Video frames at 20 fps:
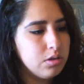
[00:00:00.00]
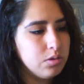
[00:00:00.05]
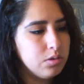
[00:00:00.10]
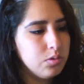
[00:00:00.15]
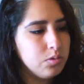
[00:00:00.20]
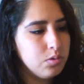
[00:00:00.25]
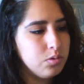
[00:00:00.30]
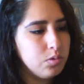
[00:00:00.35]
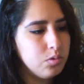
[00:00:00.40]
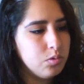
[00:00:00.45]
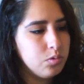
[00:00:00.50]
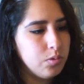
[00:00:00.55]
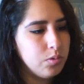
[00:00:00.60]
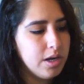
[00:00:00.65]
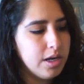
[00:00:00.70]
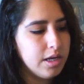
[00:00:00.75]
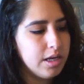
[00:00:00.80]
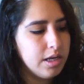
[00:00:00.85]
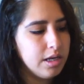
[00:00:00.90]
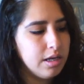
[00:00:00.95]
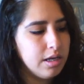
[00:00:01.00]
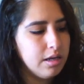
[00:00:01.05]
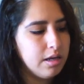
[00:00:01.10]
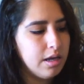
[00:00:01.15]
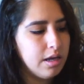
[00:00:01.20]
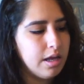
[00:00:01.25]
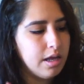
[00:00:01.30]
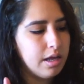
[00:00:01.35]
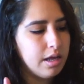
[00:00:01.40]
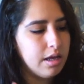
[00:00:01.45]
2,
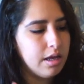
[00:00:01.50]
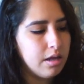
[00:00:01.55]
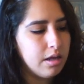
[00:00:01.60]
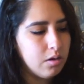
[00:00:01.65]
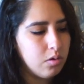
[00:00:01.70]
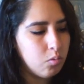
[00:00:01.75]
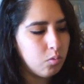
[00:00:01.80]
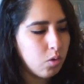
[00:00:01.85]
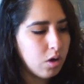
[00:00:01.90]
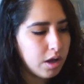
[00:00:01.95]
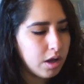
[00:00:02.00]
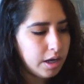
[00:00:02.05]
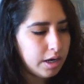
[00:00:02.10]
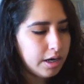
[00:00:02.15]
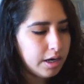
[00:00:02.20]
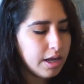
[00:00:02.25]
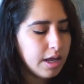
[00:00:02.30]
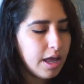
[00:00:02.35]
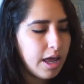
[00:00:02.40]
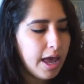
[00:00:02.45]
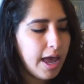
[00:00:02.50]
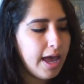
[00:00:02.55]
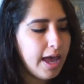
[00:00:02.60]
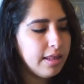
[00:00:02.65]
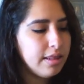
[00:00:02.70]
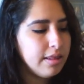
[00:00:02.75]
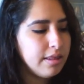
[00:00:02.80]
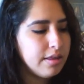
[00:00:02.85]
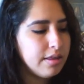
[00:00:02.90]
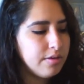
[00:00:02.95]
ready, and 1.
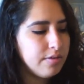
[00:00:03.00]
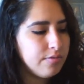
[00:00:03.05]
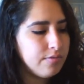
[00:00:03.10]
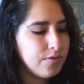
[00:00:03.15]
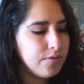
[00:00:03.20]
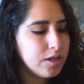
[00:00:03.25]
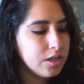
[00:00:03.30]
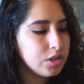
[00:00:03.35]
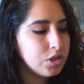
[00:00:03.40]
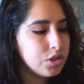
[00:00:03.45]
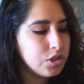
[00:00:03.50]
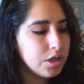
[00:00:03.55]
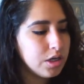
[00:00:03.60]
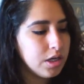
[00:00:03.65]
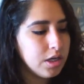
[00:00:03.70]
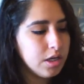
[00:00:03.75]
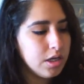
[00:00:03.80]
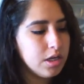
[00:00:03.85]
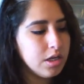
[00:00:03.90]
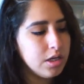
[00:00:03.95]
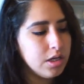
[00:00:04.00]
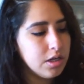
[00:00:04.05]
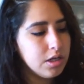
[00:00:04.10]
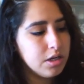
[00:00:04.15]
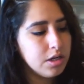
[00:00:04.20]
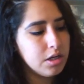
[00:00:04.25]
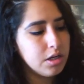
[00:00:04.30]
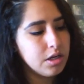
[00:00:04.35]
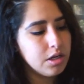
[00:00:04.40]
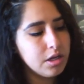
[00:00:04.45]
And the
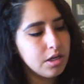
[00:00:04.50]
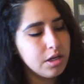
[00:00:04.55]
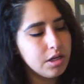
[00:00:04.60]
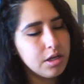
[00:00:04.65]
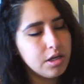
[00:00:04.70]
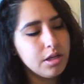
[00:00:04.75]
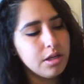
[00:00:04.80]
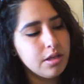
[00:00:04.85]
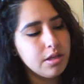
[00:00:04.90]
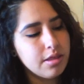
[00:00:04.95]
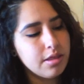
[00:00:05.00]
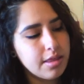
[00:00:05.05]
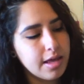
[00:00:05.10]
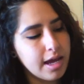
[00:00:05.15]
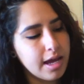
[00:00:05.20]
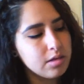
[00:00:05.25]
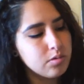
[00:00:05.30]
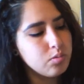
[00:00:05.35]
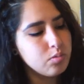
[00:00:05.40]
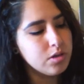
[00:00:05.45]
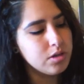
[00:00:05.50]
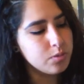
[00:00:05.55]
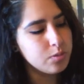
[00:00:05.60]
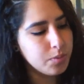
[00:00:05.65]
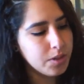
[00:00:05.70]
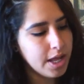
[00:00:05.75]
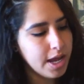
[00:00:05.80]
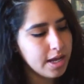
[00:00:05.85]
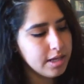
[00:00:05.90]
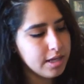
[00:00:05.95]
vision that was
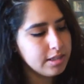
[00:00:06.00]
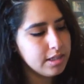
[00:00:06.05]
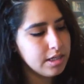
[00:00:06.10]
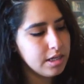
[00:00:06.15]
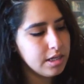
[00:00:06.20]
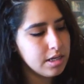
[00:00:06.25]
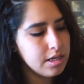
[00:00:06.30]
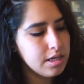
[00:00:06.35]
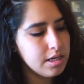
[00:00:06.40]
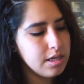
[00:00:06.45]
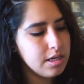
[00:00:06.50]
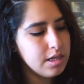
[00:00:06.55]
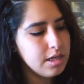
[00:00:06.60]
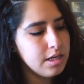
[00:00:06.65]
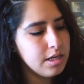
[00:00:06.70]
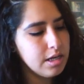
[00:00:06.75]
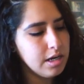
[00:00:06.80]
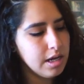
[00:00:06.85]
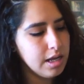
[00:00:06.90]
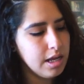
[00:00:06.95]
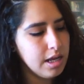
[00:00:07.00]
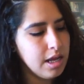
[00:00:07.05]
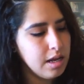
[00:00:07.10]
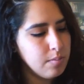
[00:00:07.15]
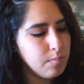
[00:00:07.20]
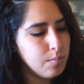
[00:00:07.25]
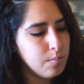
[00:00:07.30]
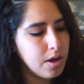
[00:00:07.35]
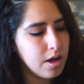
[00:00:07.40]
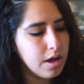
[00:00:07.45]
planted
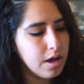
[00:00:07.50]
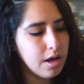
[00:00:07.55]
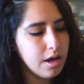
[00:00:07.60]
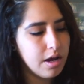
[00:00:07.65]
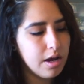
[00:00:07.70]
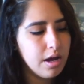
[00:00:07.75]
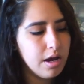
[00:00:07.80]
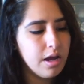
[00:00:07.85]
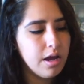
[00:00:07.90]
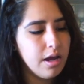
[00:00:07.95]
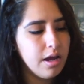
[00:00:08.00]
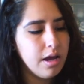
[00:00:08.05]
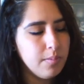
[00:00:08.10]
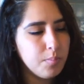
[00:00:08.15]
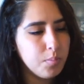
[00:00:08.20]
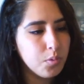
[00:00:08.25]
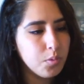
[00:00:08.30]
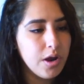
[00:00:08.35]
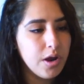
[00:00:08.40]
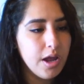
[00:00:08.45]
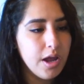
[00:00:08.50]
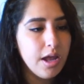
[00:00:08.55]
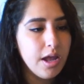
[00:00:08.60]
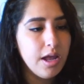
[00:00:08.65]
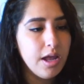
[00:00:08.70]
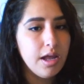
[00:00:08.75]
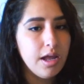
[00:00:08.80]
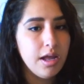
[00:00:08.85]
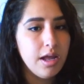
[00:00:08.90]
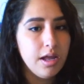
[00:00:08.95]
in my
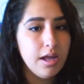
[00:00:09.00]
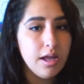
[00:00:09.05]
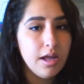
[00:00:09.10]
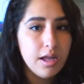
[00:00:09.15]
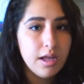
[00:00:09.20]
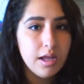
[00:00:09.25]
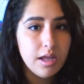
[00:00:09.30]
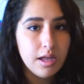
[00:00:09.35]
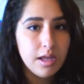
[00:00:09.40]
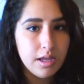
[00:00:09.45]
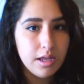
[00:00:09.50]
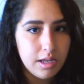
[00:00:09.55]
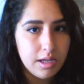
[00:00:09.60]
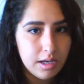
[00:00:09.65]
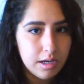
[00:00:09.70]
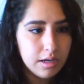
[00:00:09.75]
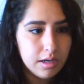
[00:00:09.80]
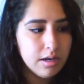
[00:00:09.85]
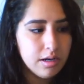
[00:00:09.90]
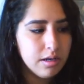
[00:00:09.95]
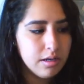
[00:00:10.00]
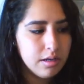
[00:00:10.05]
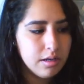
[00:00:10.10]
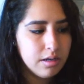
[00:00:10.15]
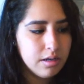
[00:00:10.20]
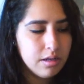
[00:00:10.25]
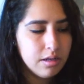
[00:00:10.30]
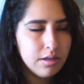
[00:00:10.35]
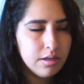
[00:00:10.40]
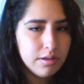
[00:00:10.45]
brain.
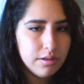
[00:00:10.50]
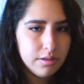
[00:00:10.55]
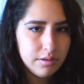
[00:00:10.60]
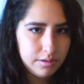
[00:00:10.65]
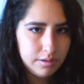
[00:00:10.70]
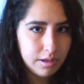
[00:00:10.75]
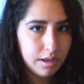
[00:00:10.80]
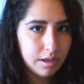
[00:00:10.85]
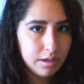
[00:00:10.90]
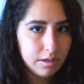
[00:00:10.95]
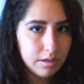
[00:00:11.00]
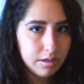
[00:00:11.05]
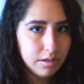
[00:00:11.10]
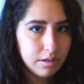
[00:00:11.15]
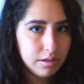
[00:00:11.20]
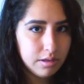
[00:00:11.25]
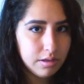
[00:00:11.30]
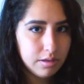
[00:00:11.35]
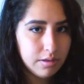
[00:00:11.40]
Okay?